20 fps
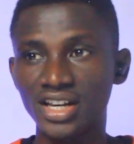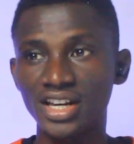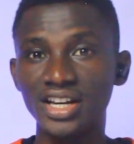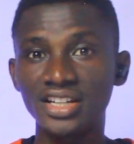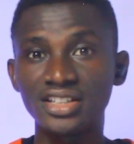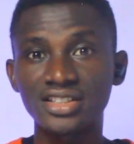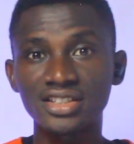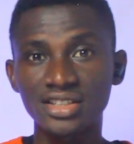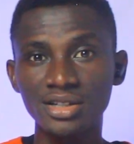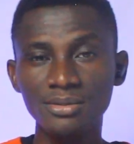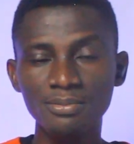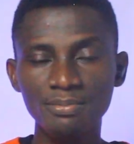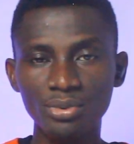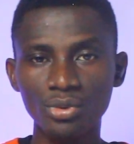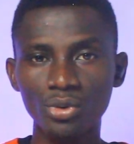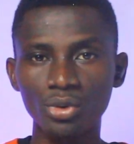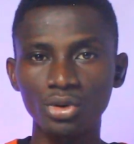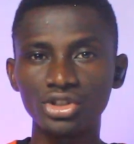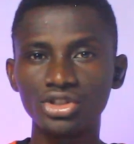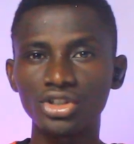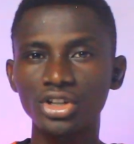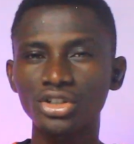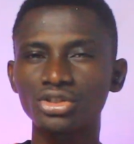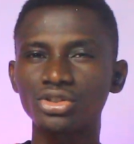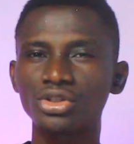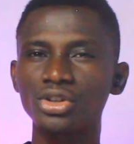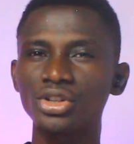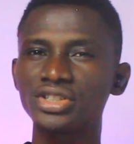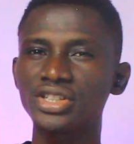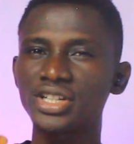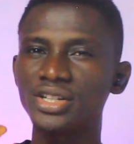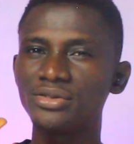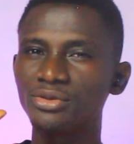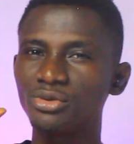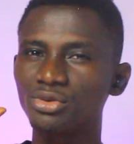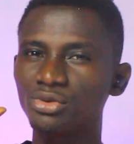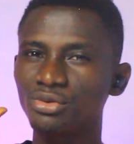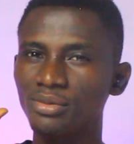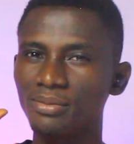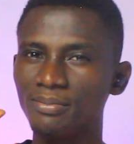It's simple, it just got
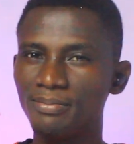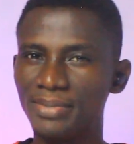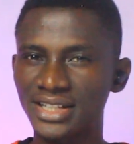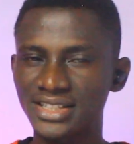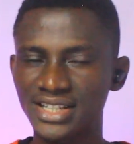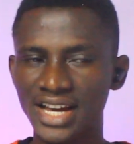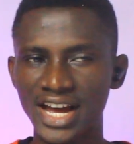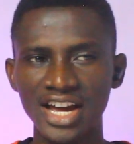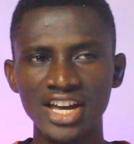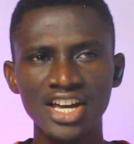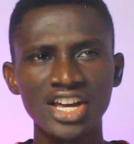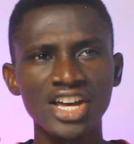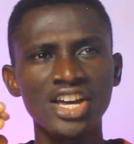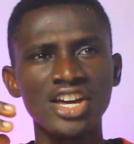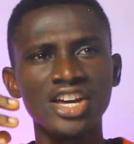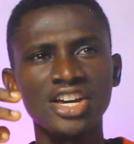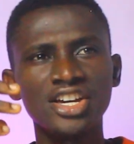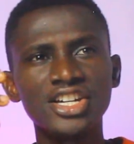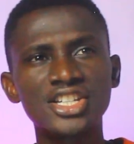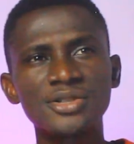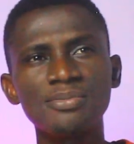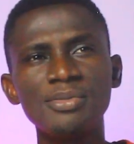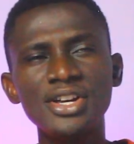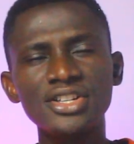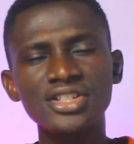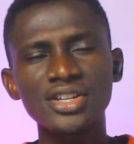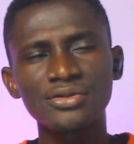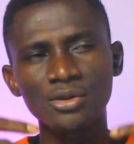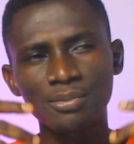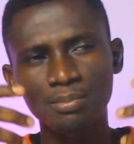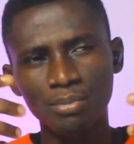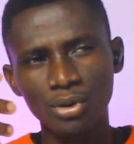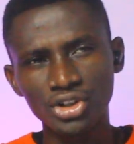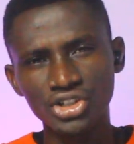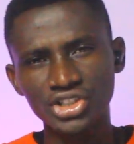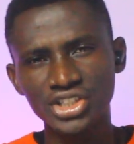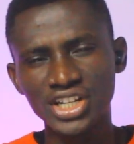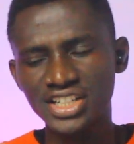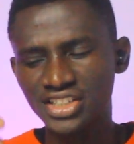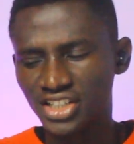even better. It means if you
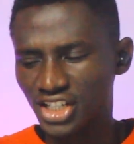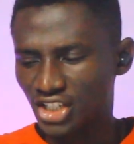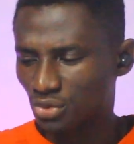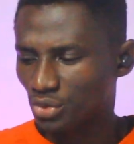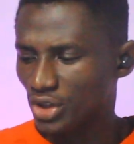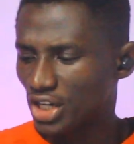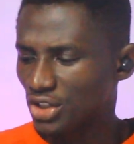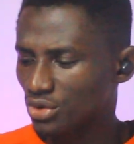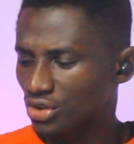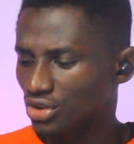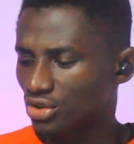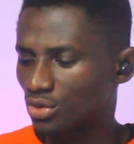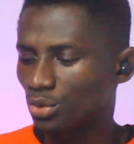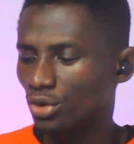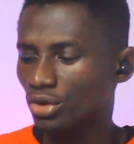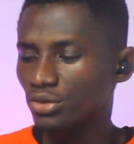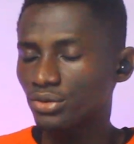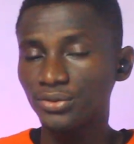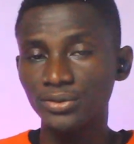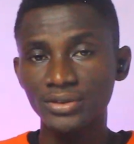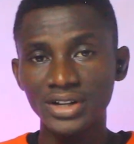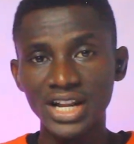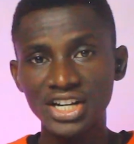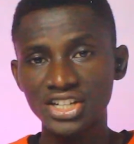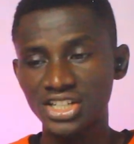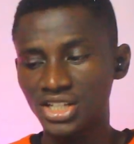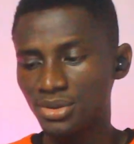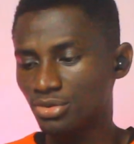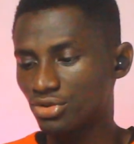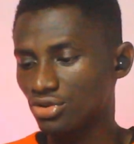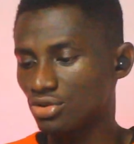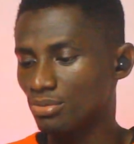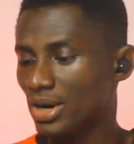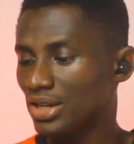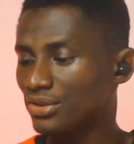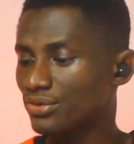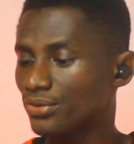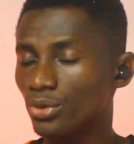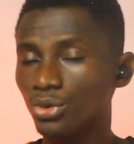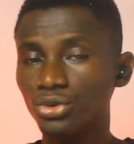purchase a twenty twenty-one flagship
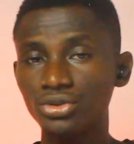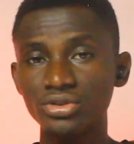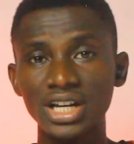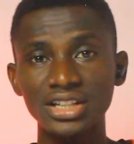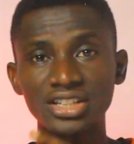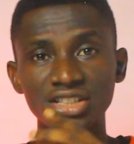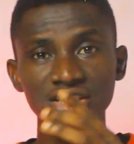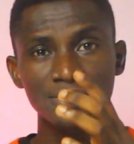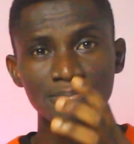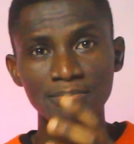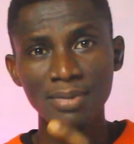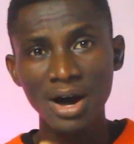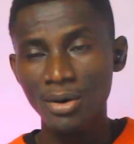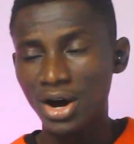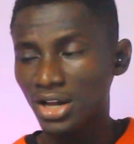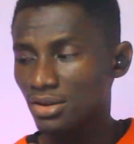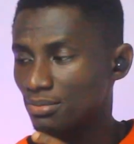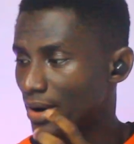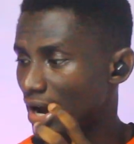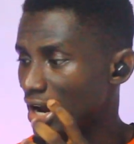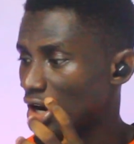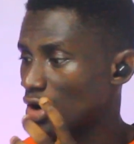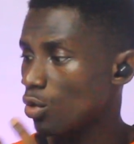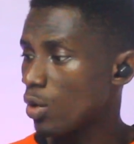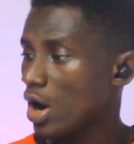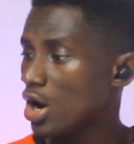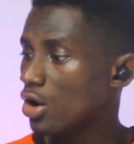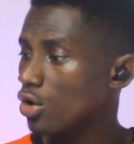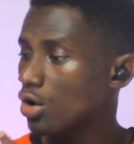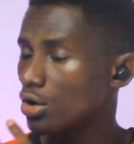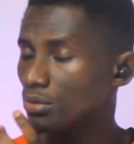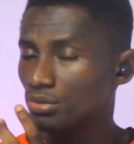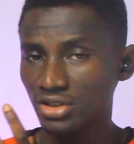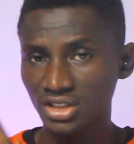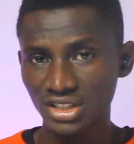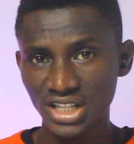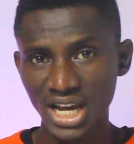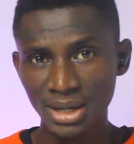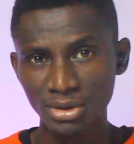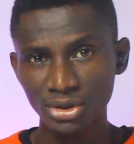smartphone that is powered by Qualcomm
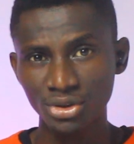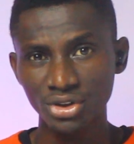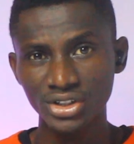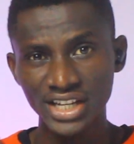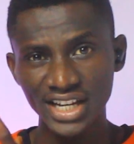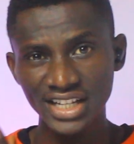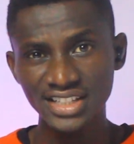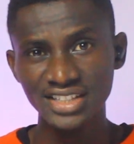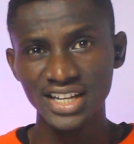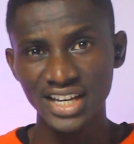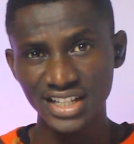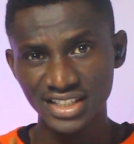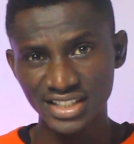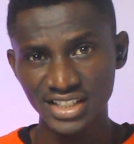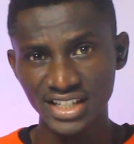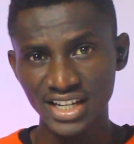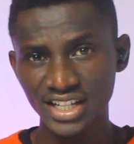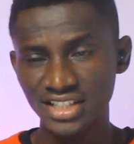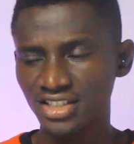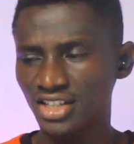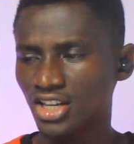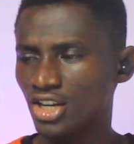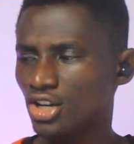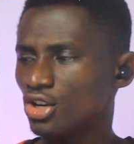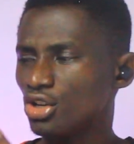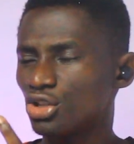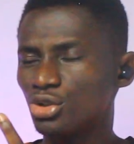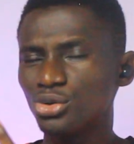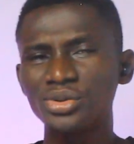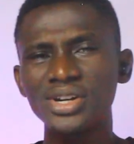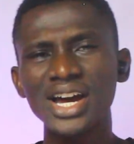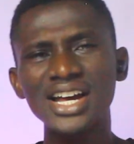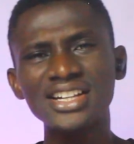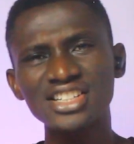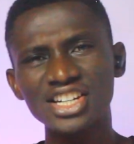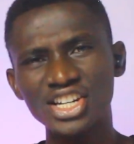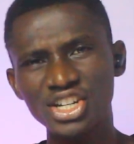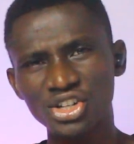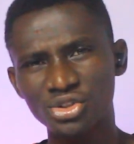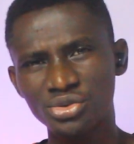Snapdragon eight eighty-eight, you
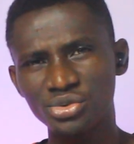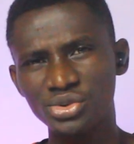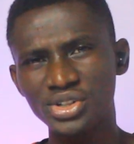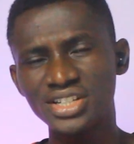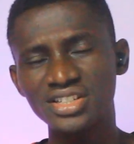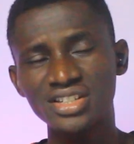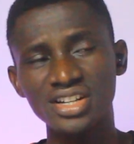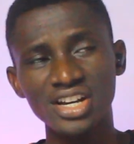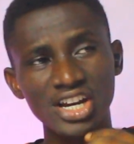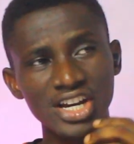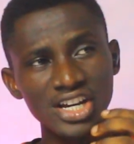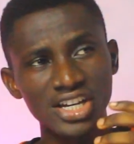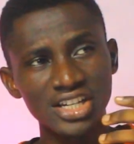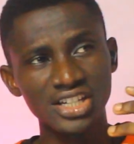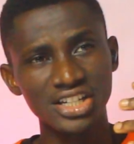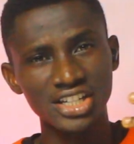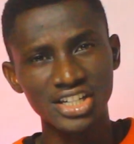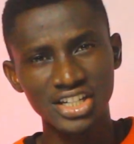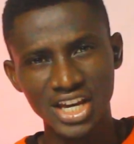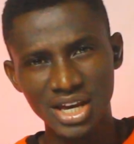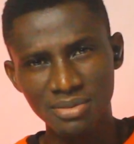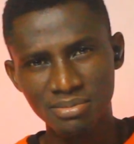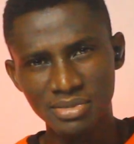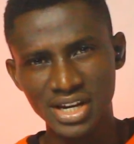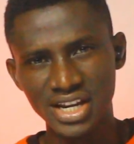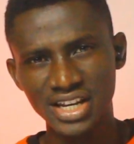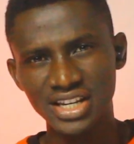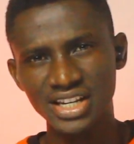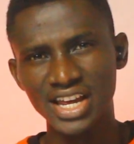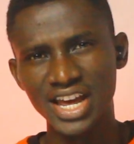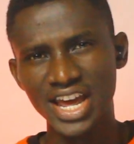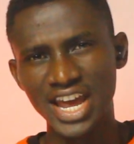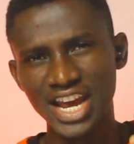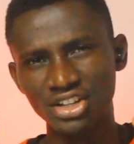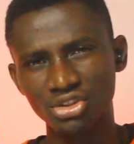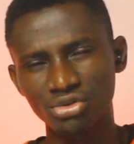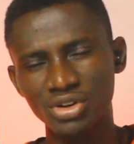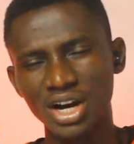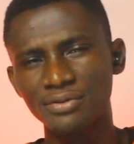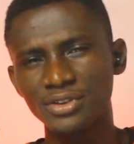get increase in gaming
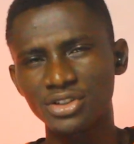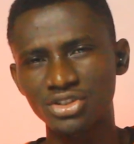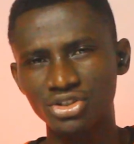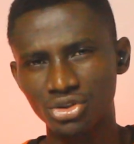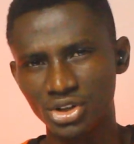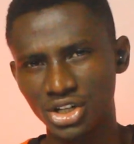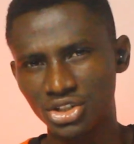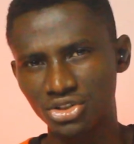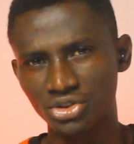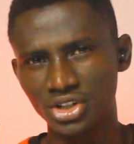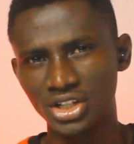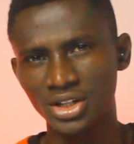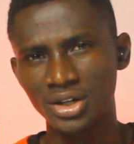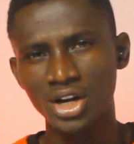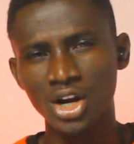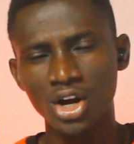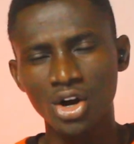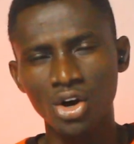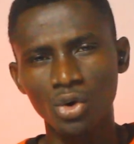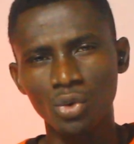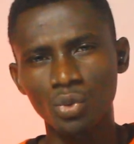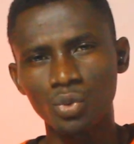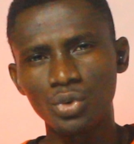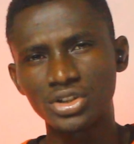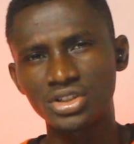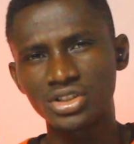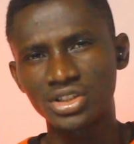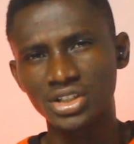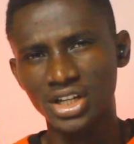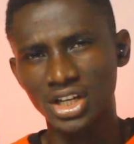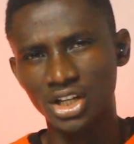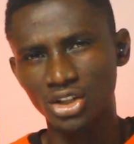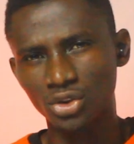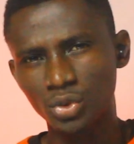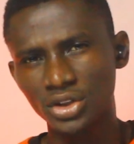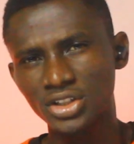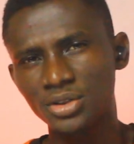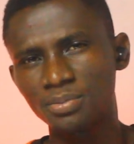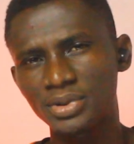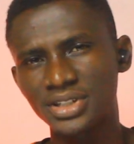and graphics rendering with
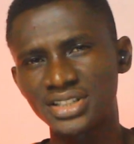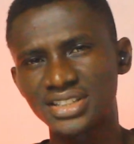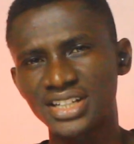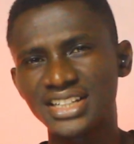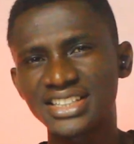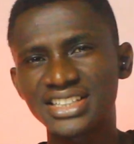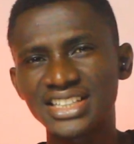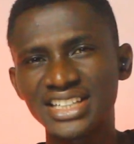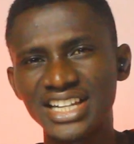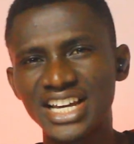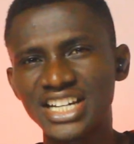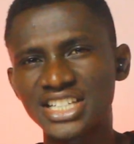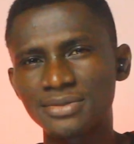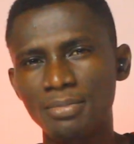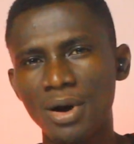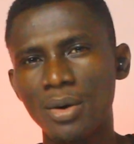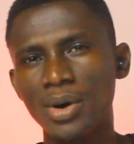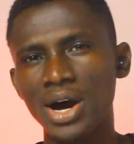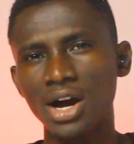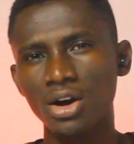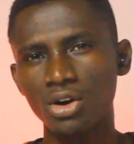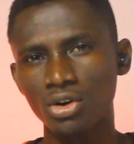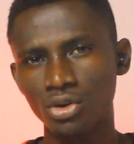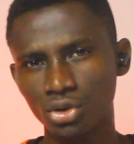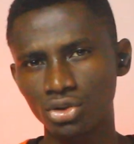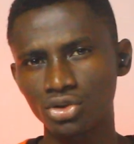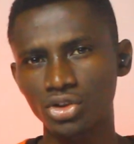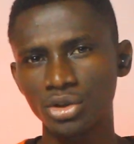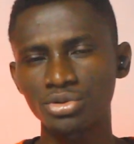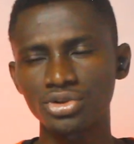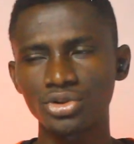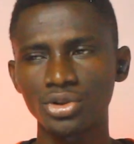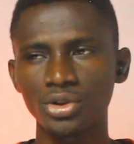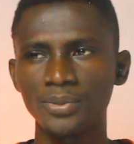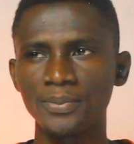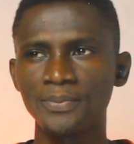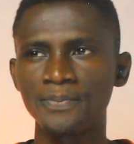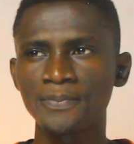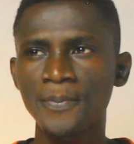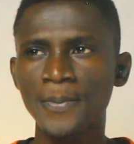twenty percent less power consumption.